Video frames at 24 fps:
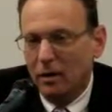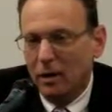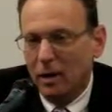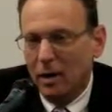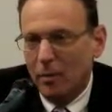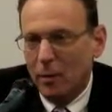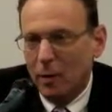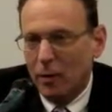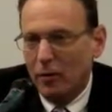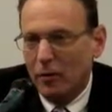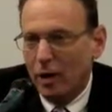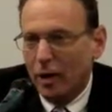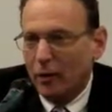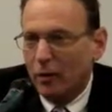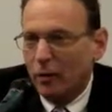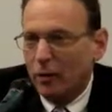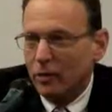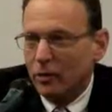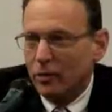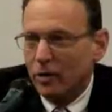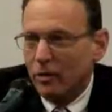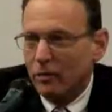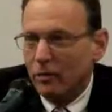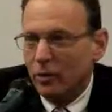and I'm on
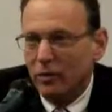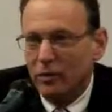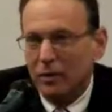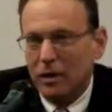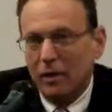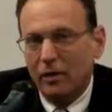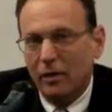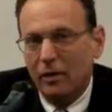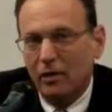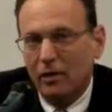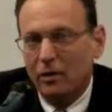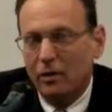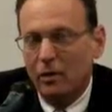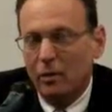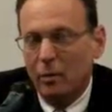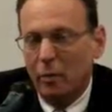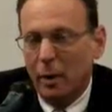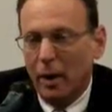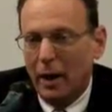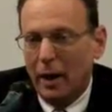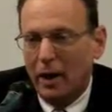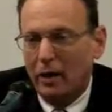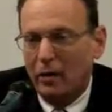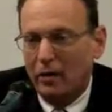record as having said this in
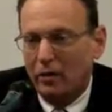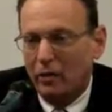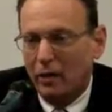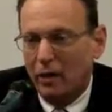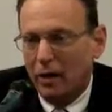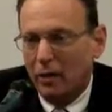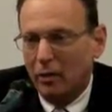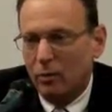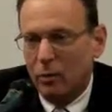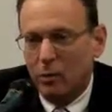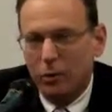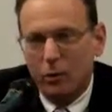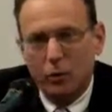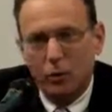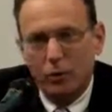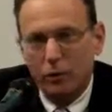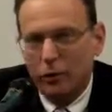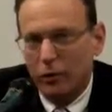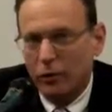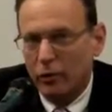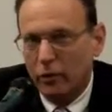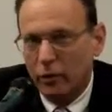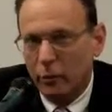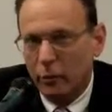the past, that with
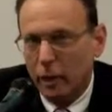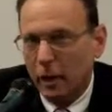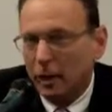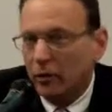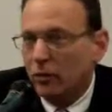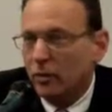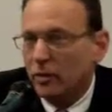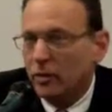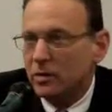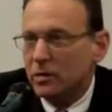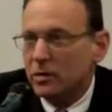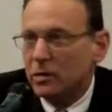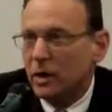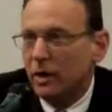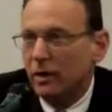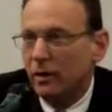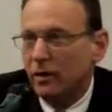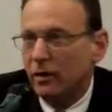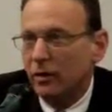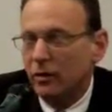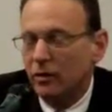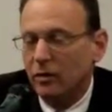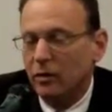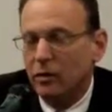all due respect to Mr.
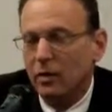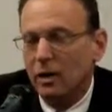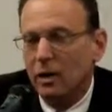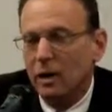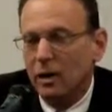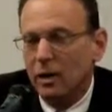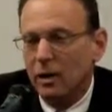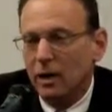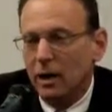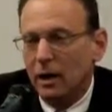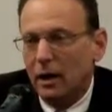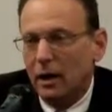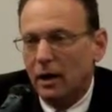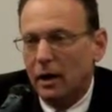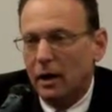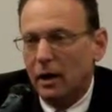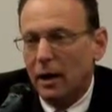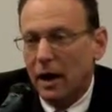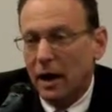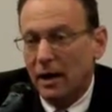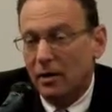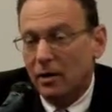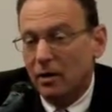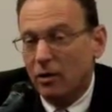Erickson,
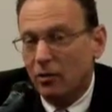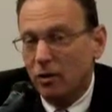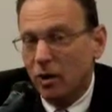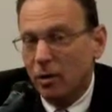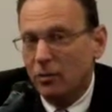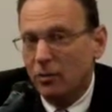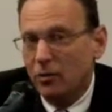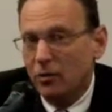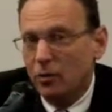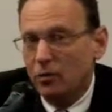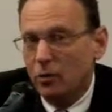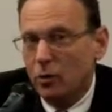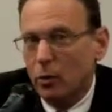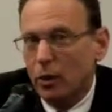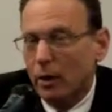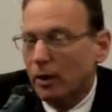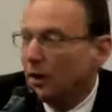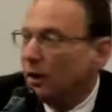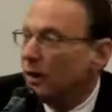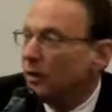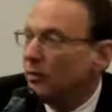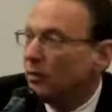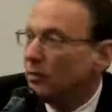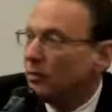I think Robson
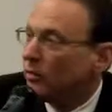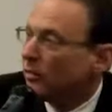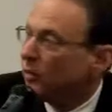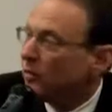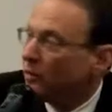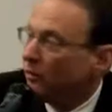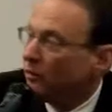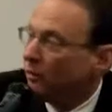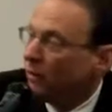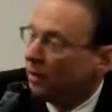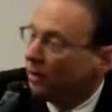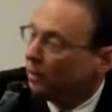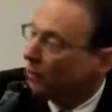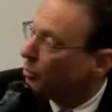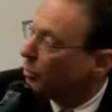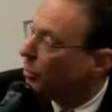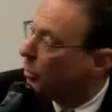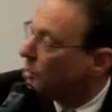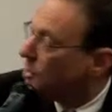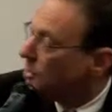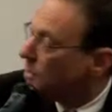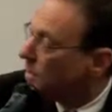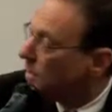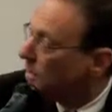Square is a failed
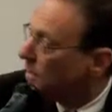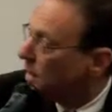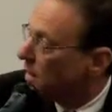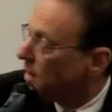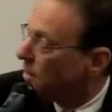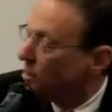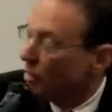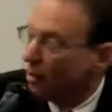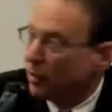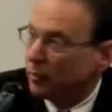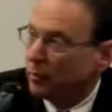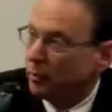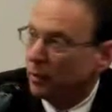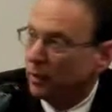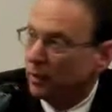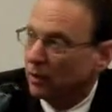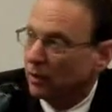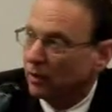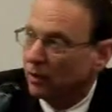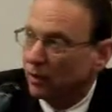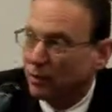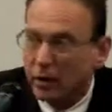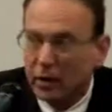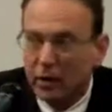project that got
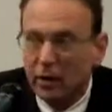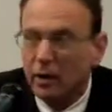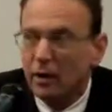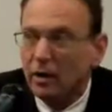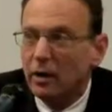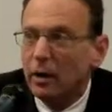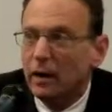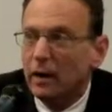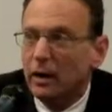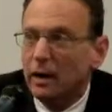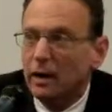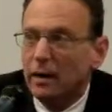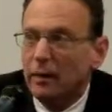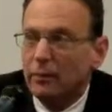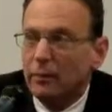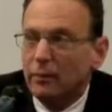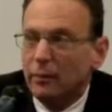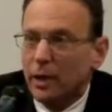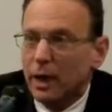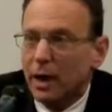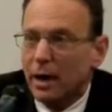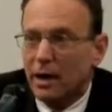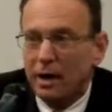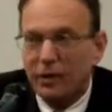built.
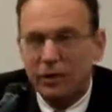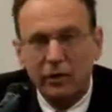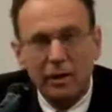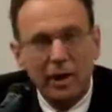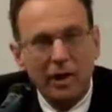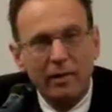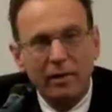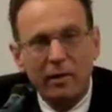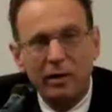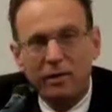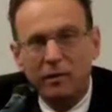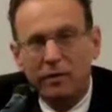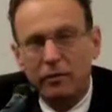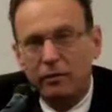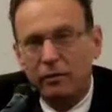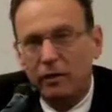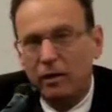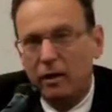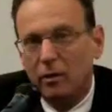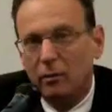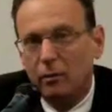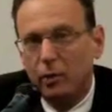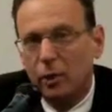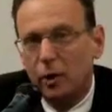And I say that it's
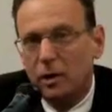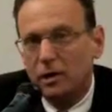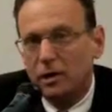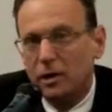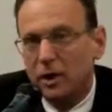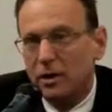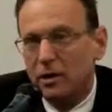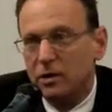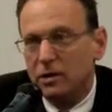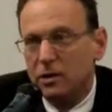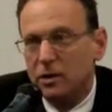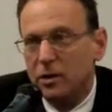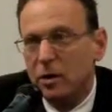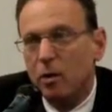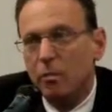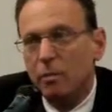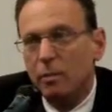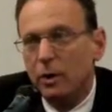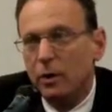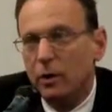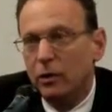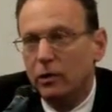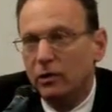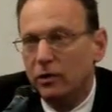a failed project
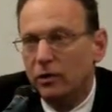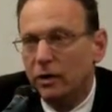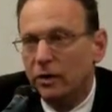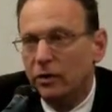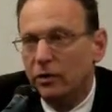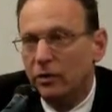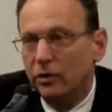not because it